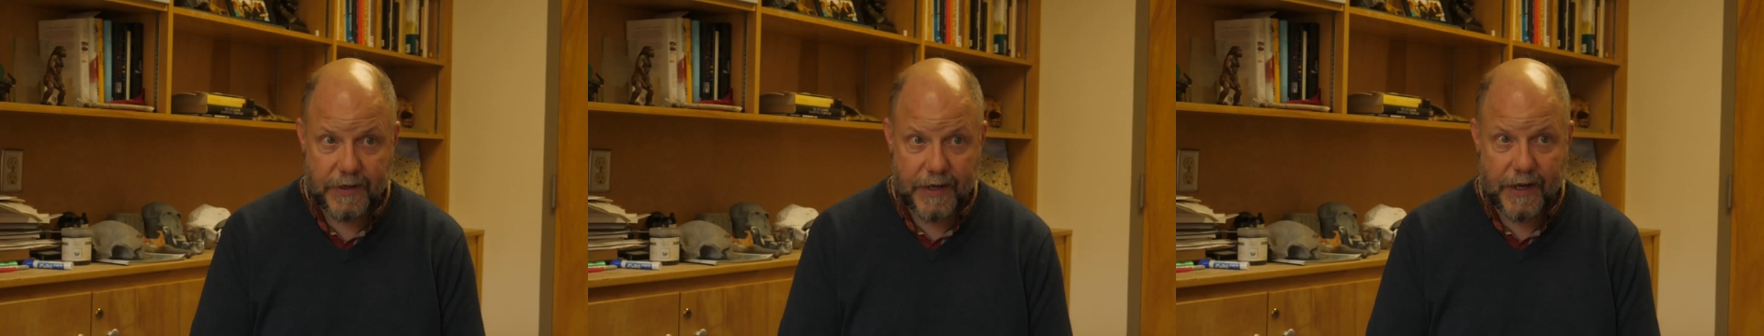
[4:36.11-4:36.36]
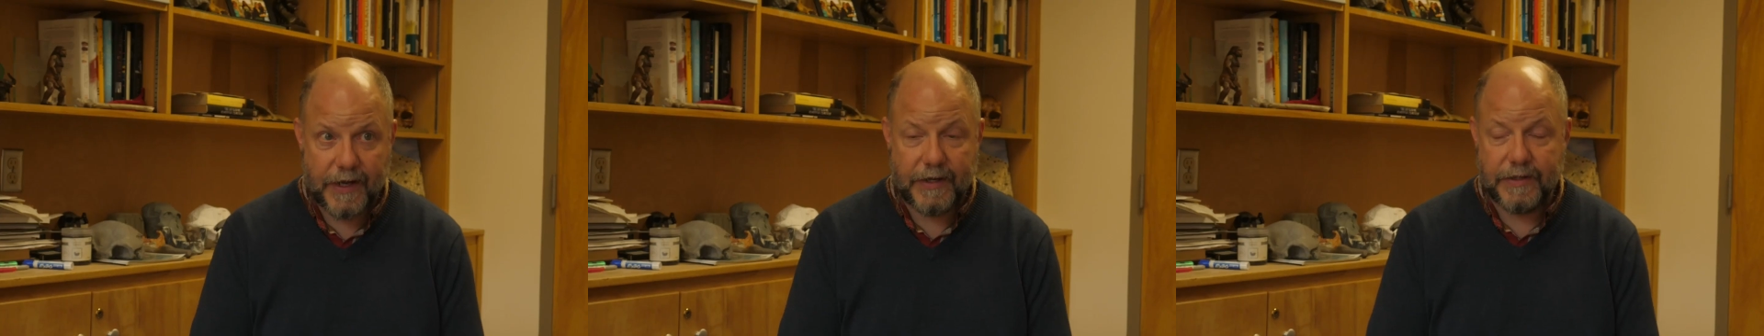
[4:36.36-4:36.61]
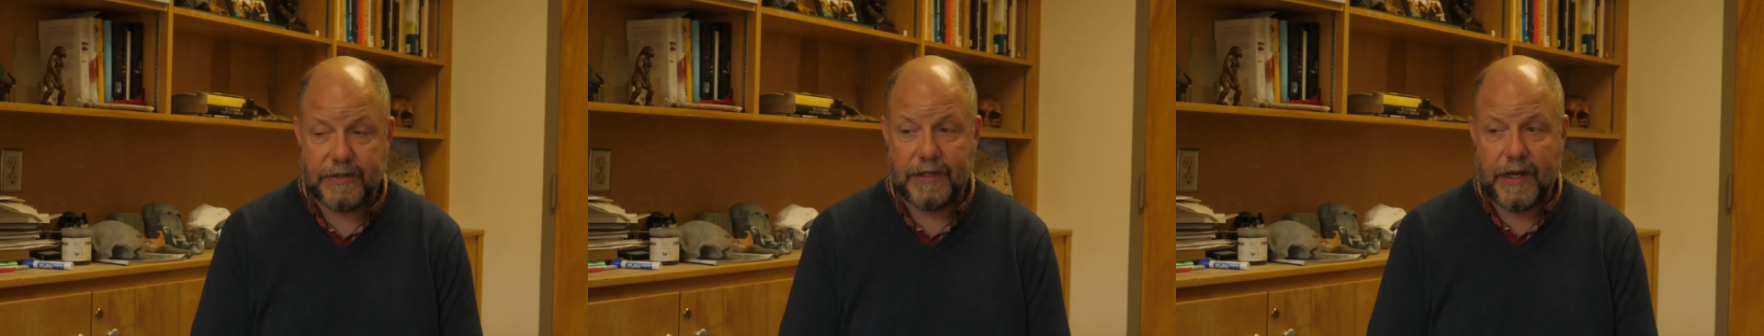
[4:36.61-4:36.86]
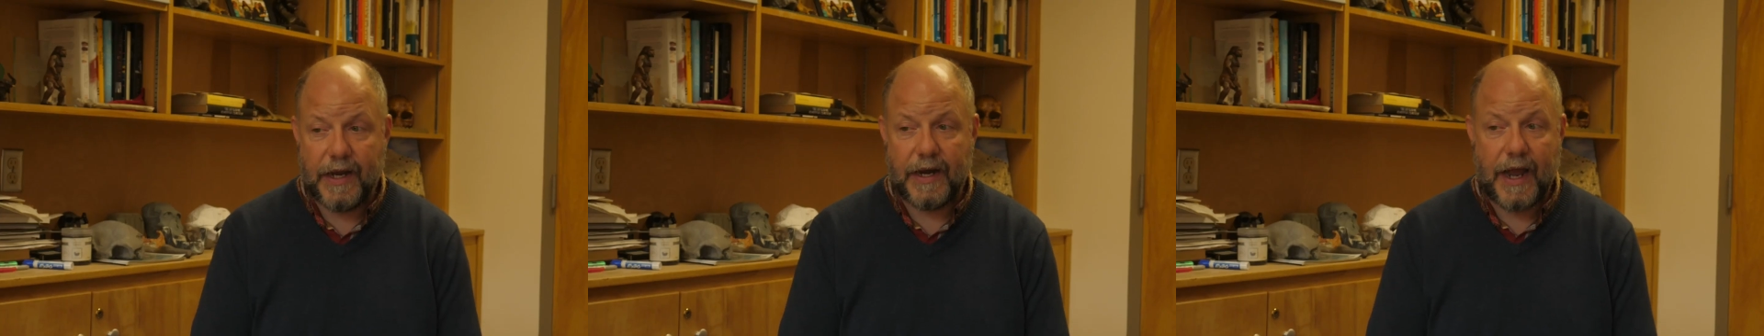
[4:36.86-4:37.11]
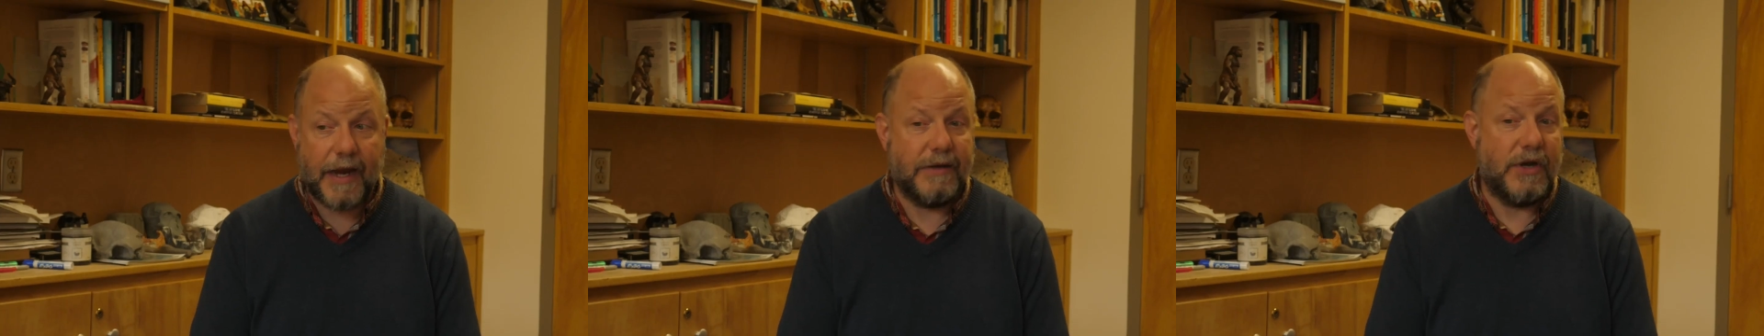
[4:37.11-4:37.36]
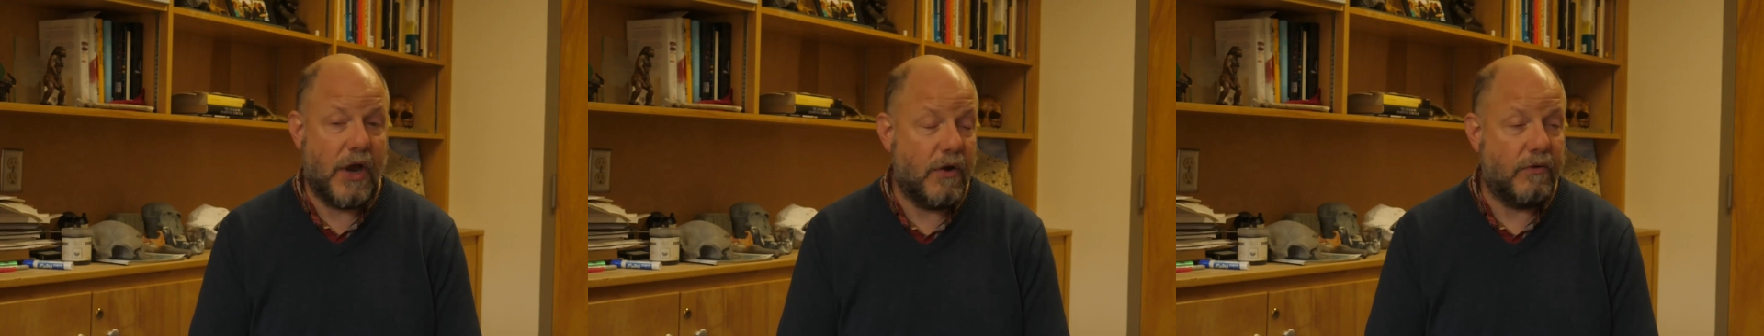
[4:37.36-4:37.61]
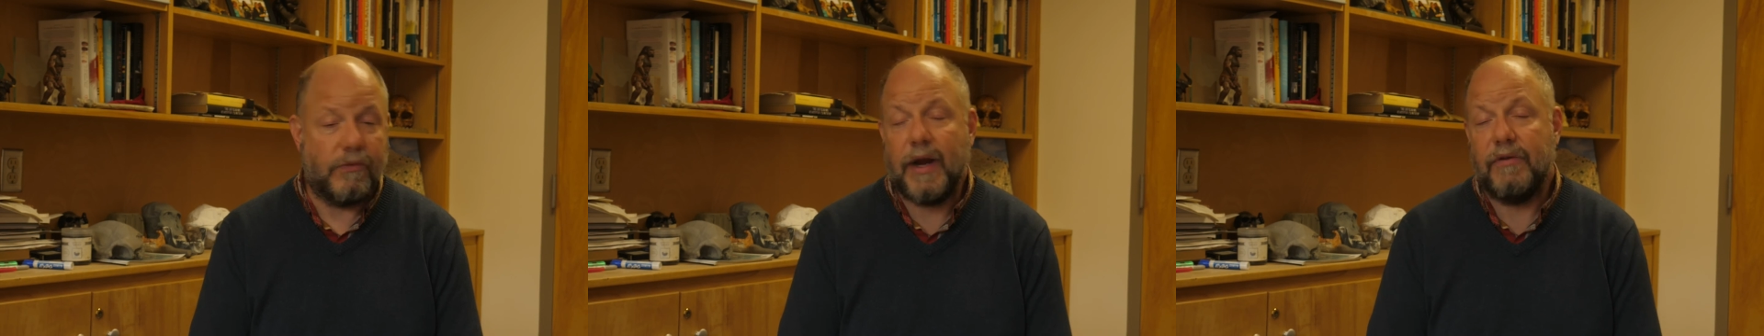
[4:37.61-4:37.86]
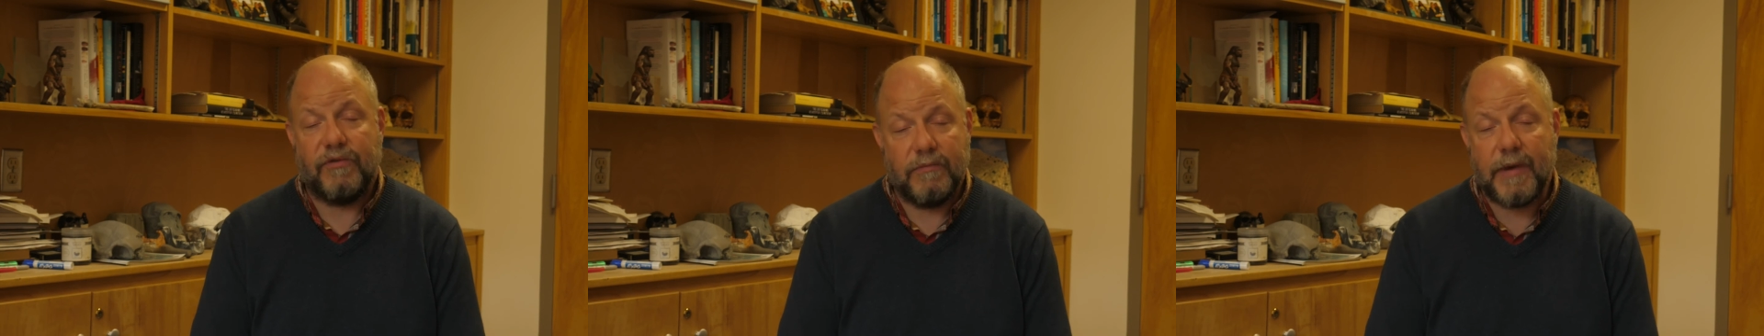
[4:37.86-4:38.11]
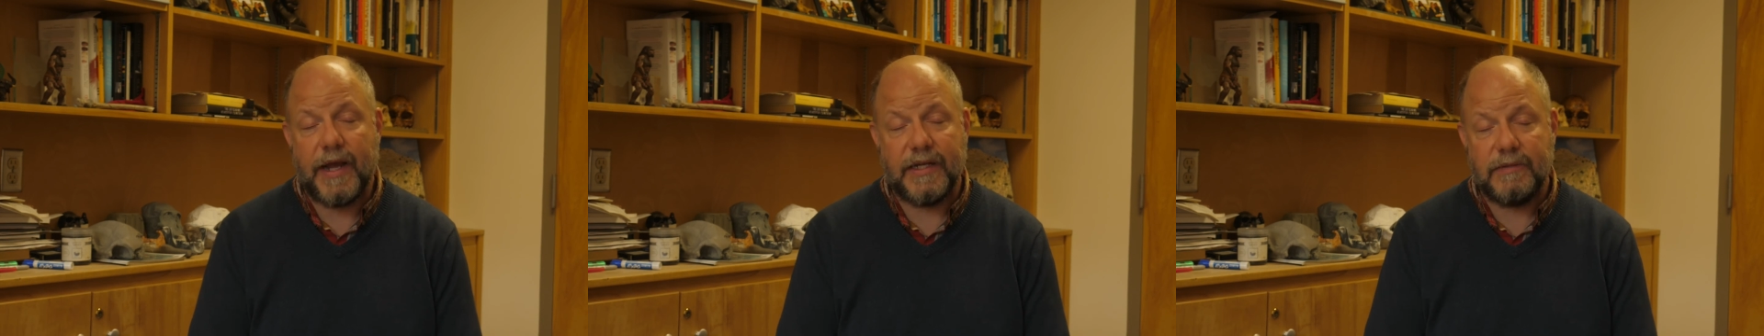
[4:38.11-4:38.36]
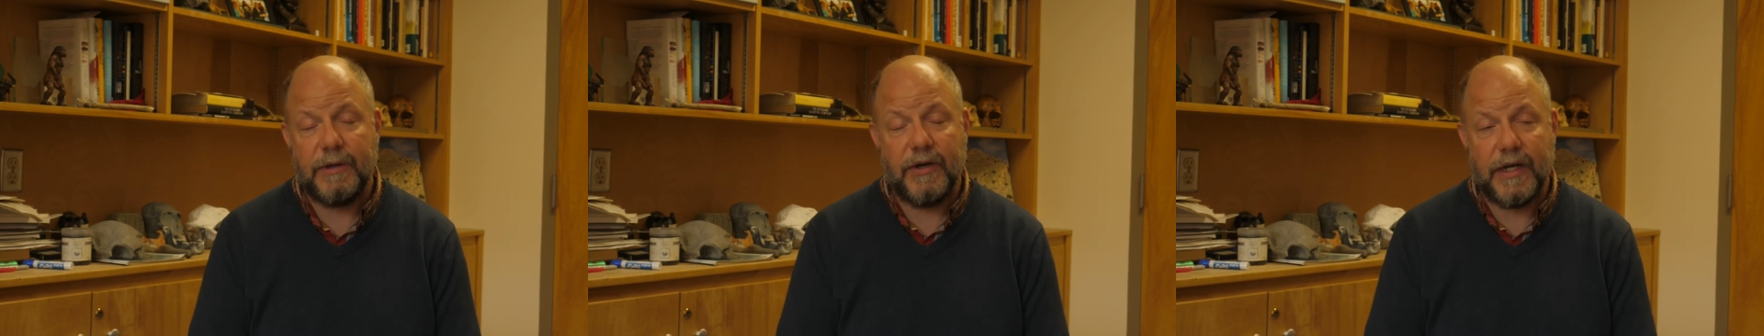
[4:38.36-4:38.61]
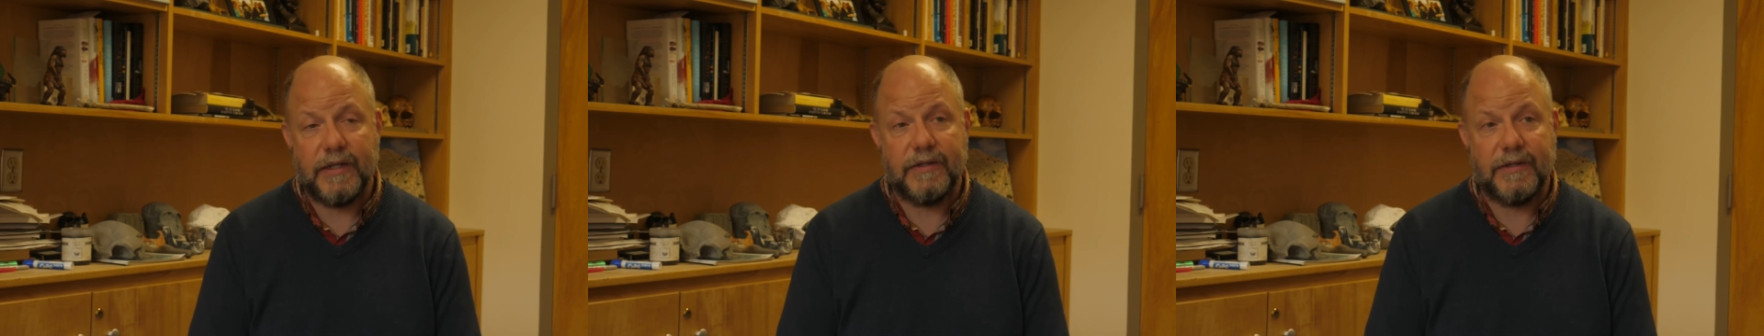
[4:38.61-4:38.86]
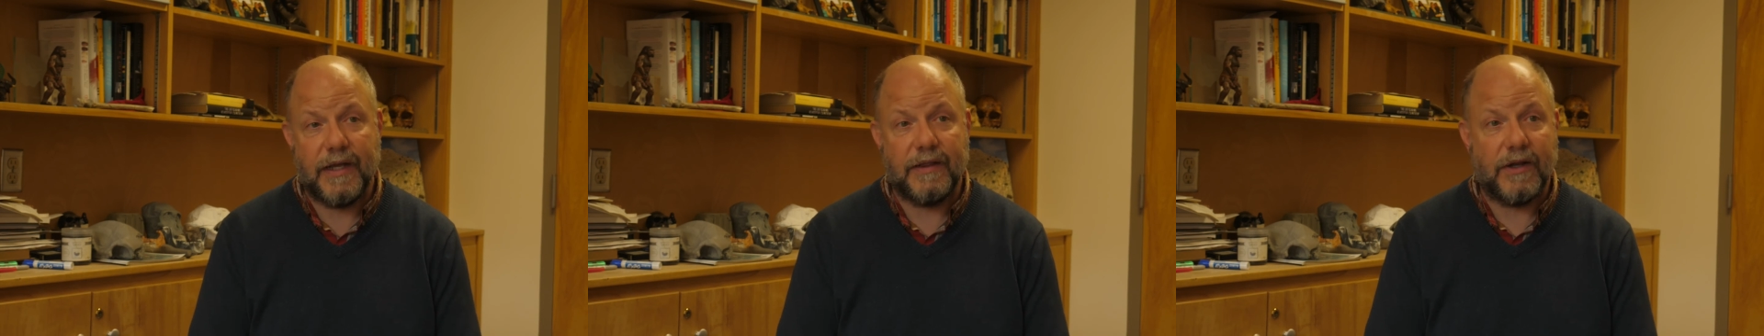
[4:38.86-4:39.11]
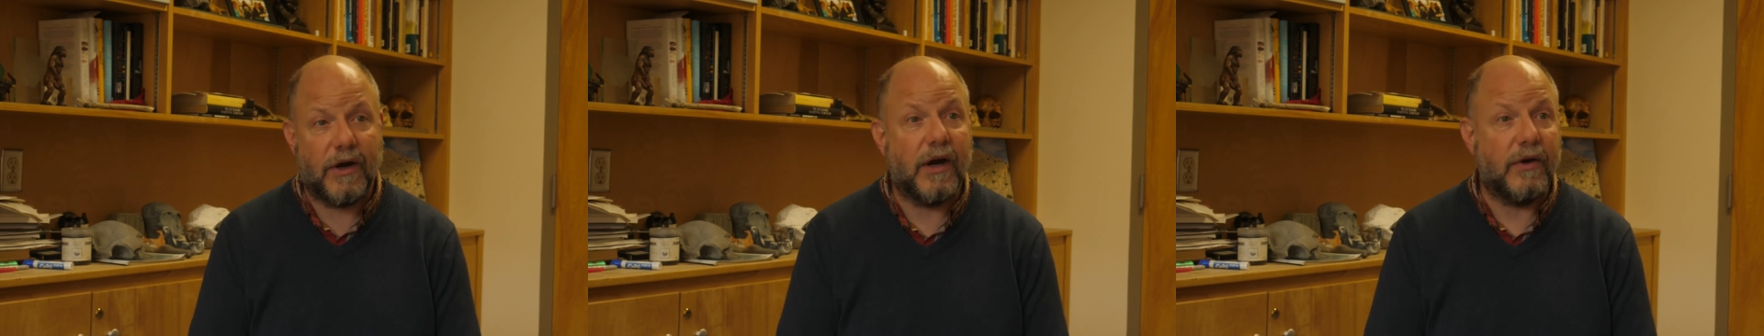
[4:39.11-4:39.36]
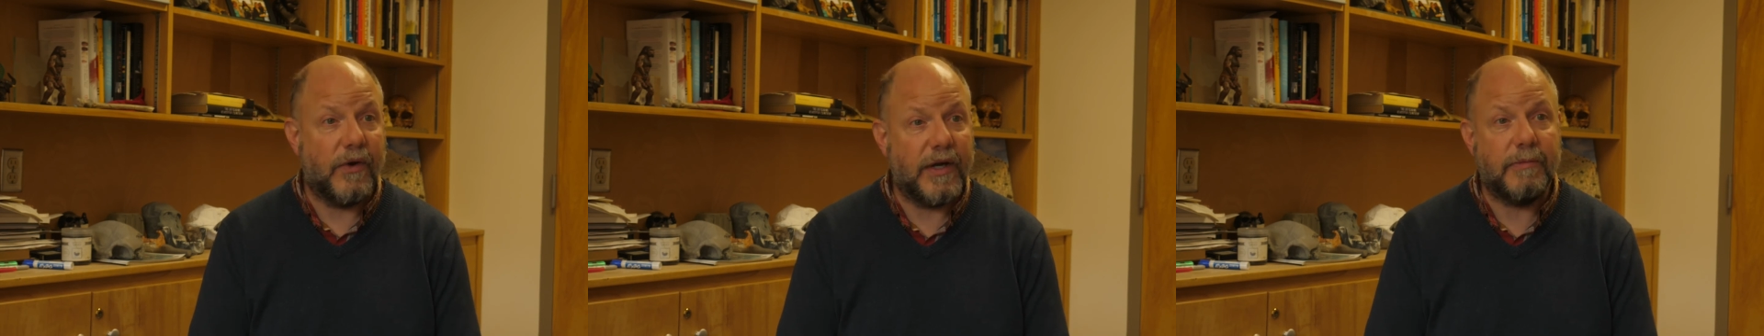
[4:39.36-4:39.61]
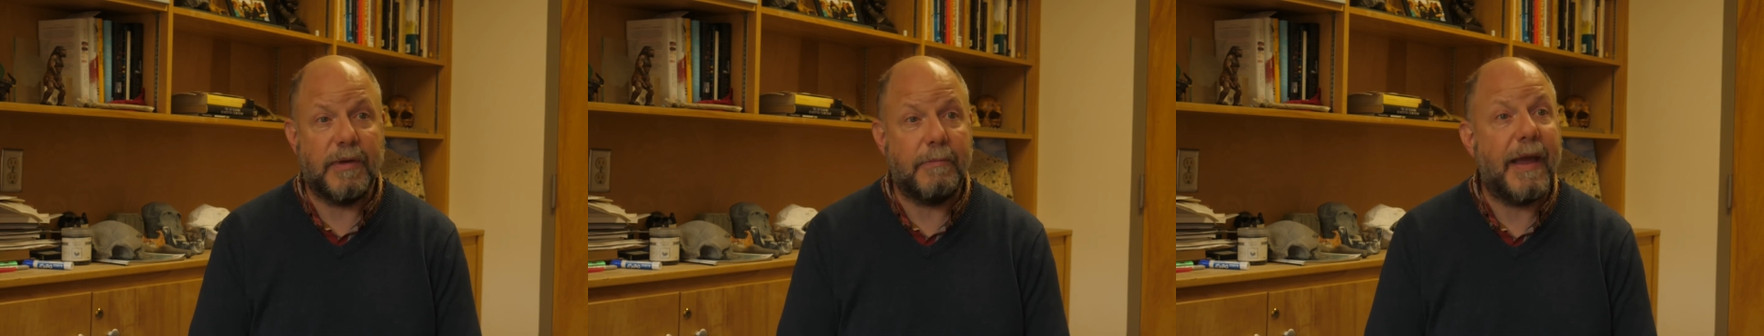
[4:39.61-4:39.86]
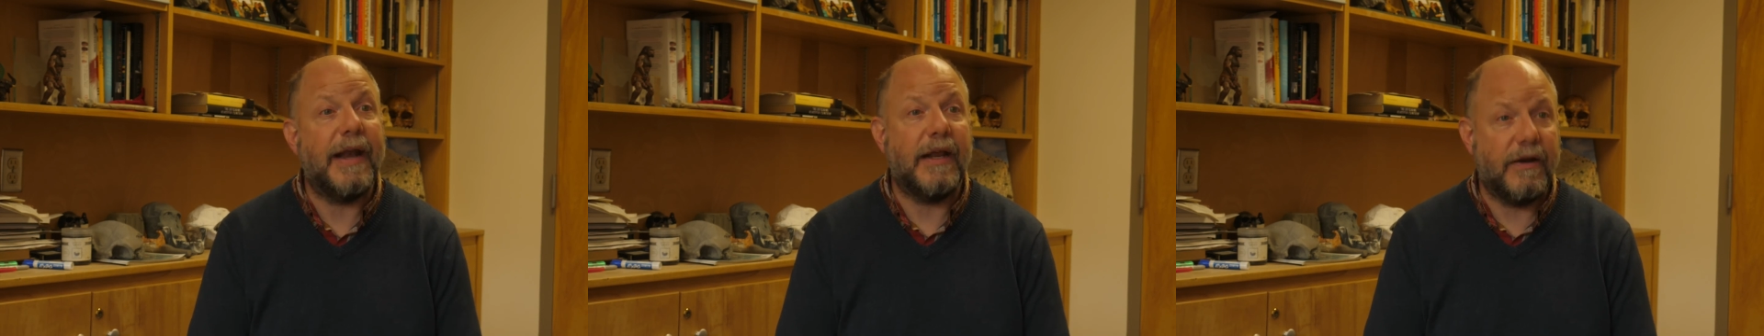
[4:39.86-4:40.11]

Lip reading: And I know right from my experience that there are going to be many.